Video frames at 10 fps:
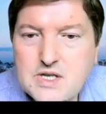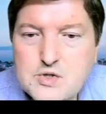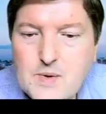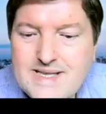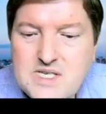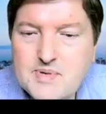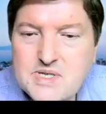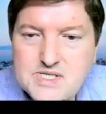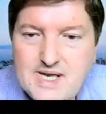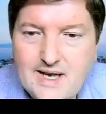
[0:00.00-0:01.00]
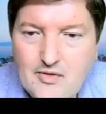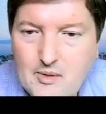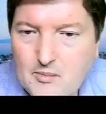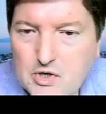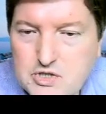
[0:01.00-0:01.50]
20% of the
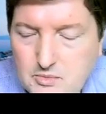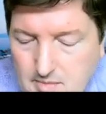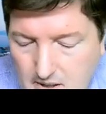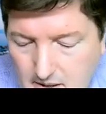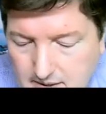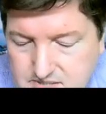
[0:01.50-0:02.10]
module mark.